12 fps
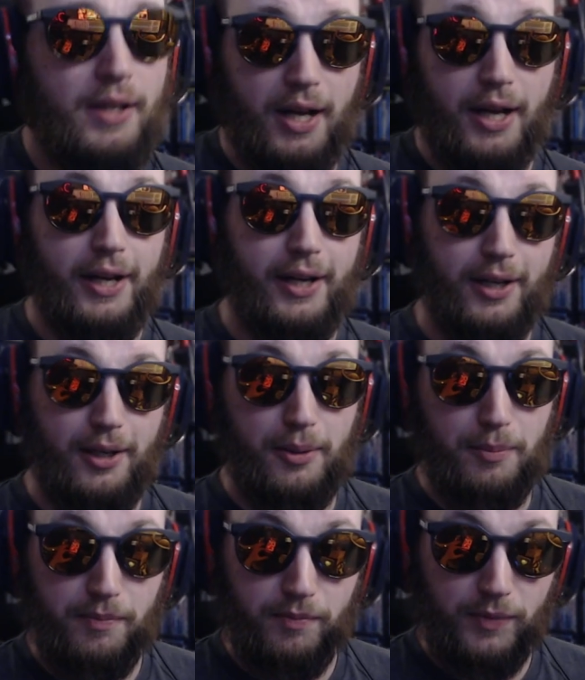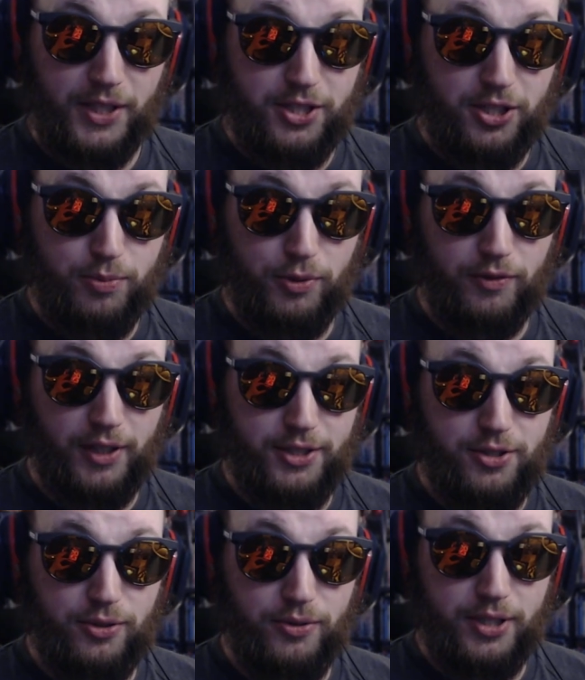So, let's just move on
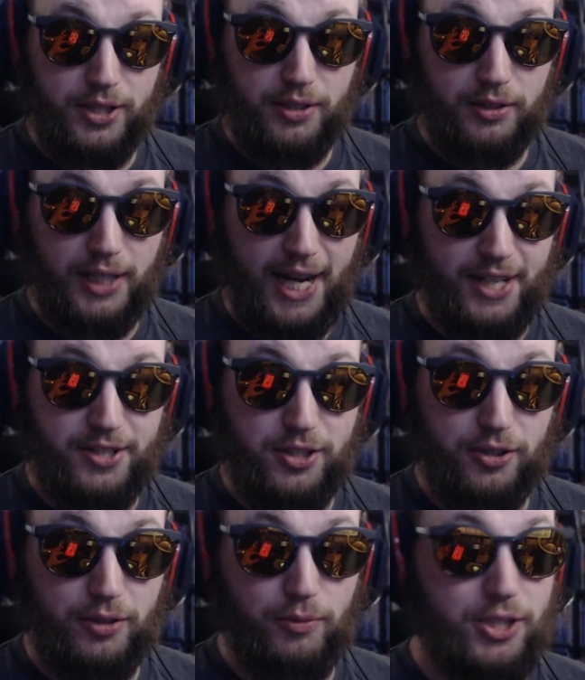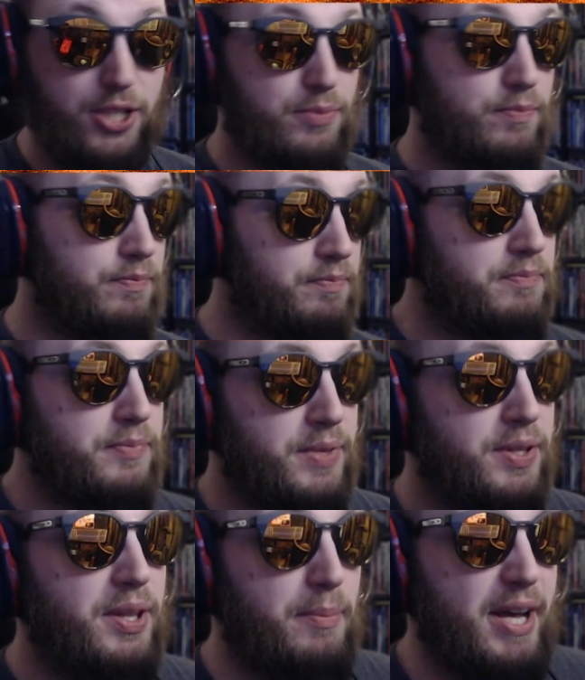to the last unit, which is
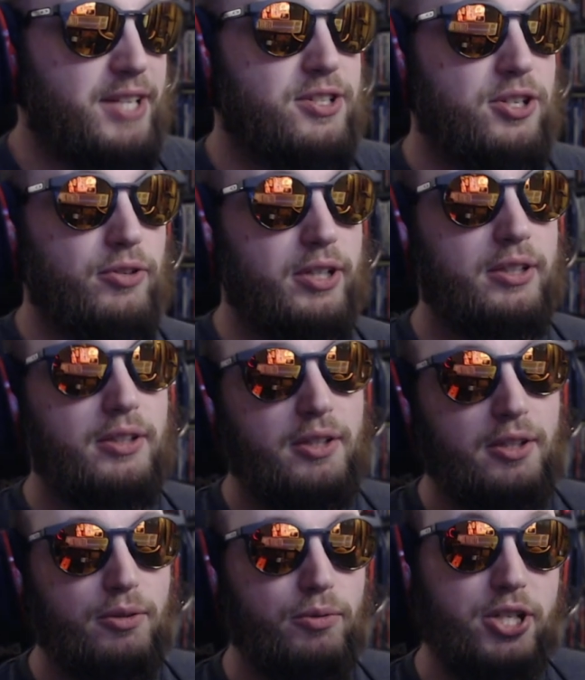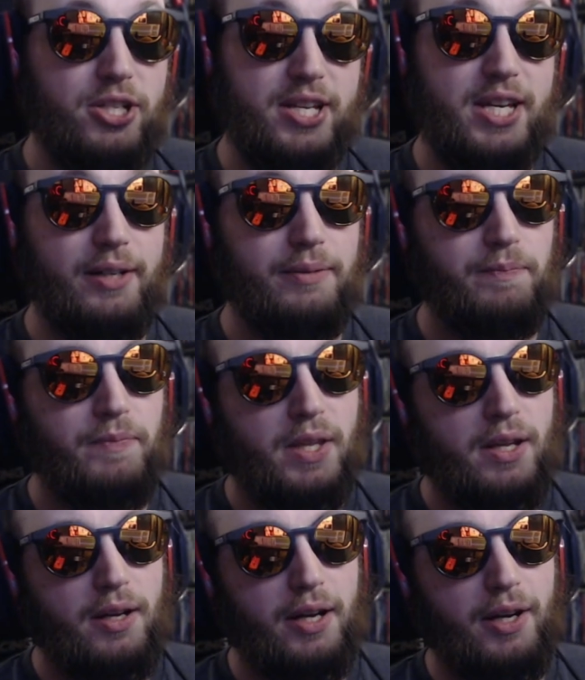the best unit, which is Hit.
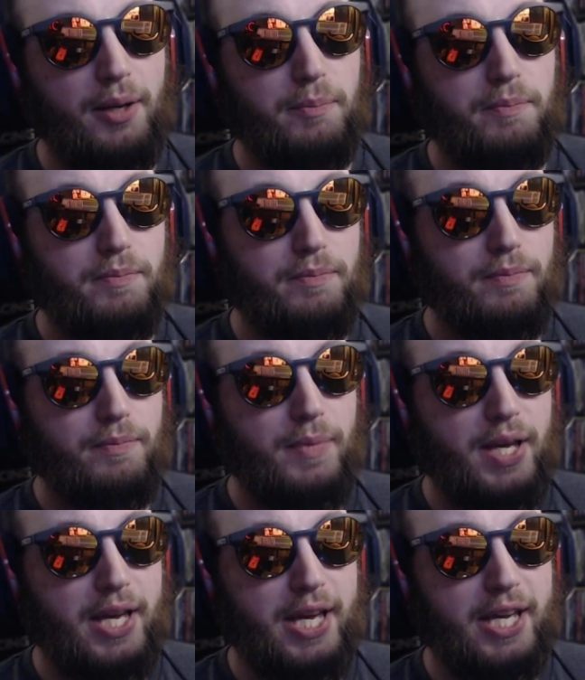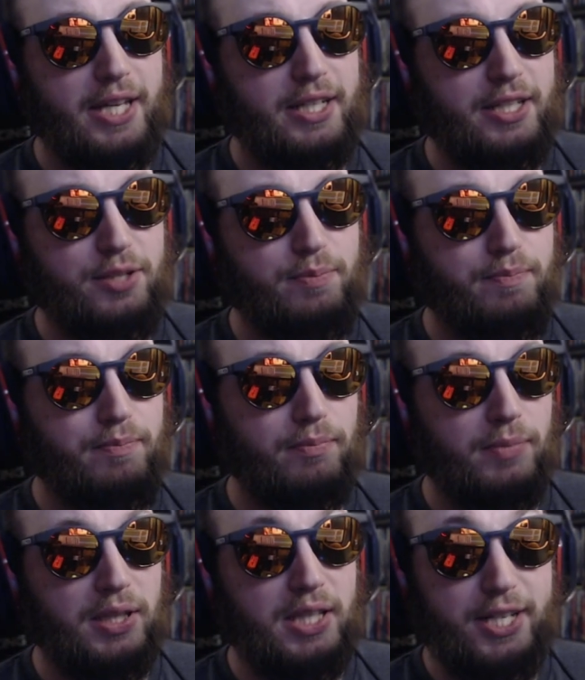Hit is
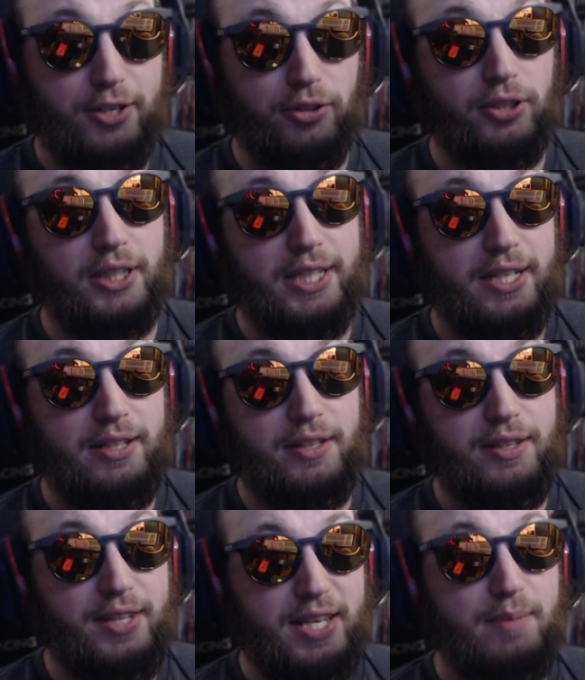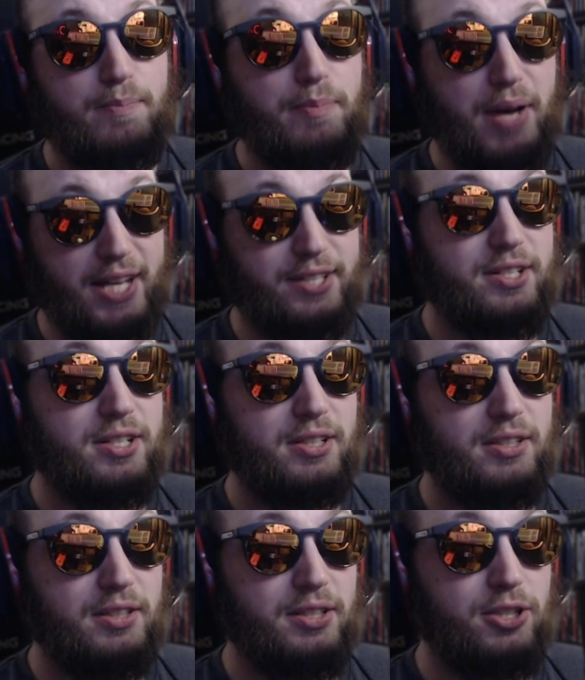literally the best
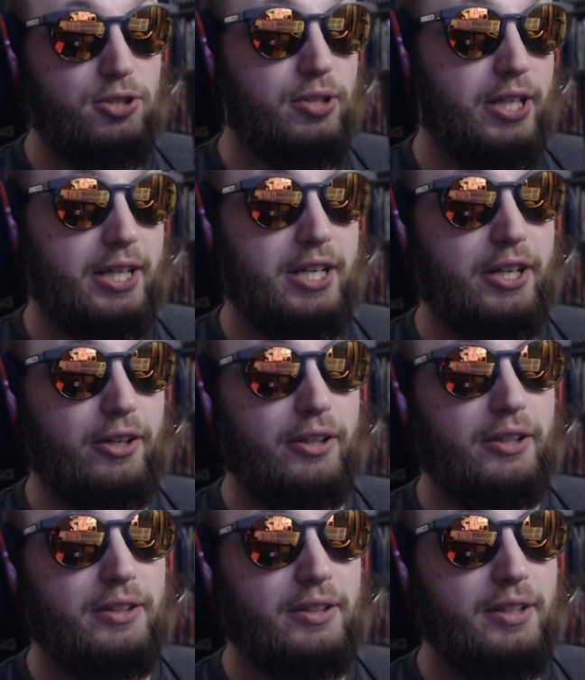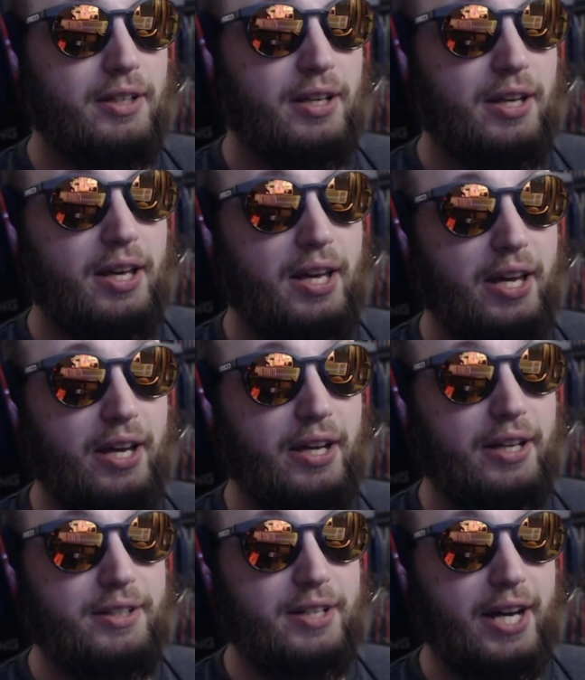unit here.
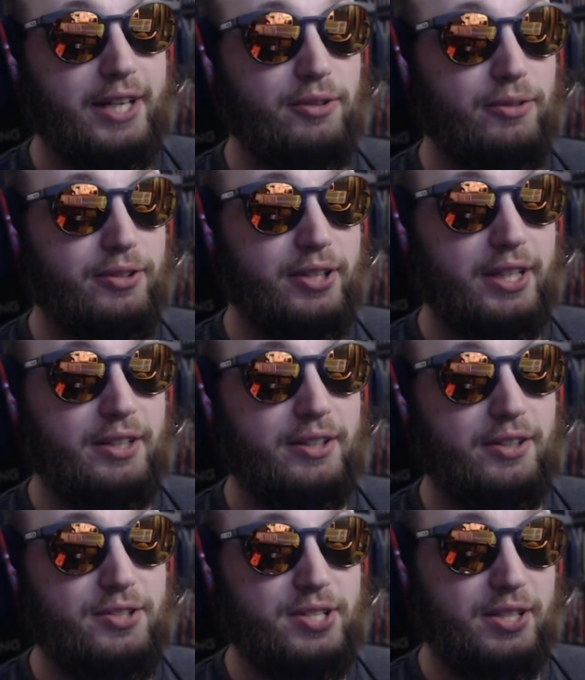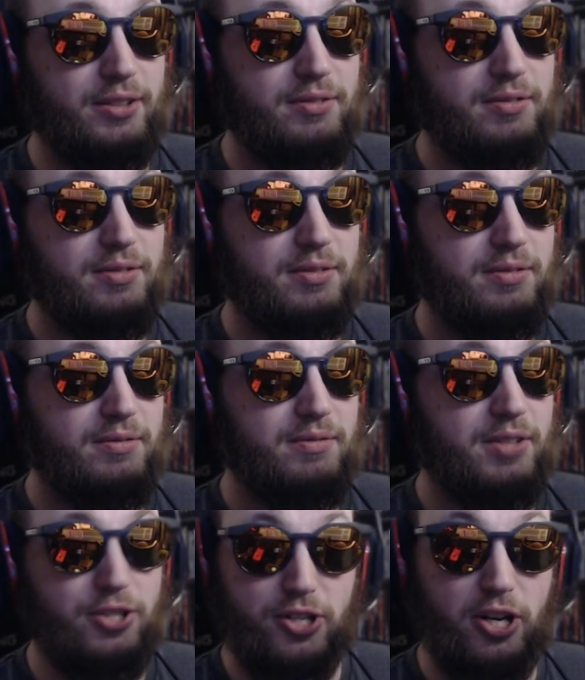And I don't think there's an
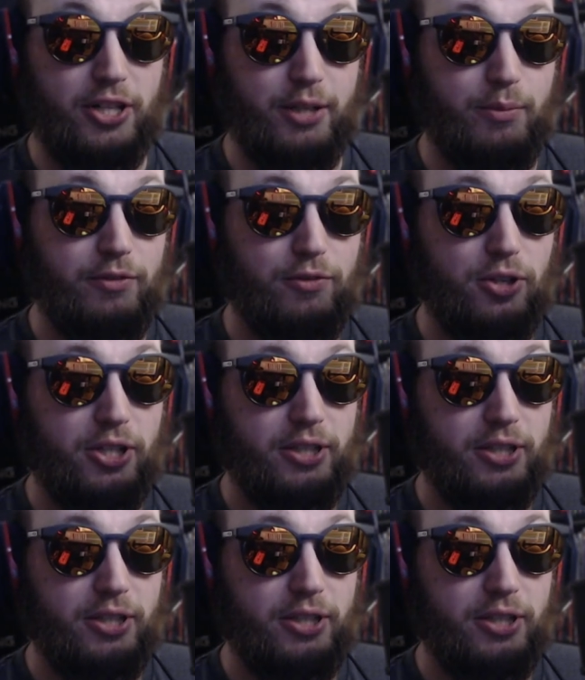argument for it,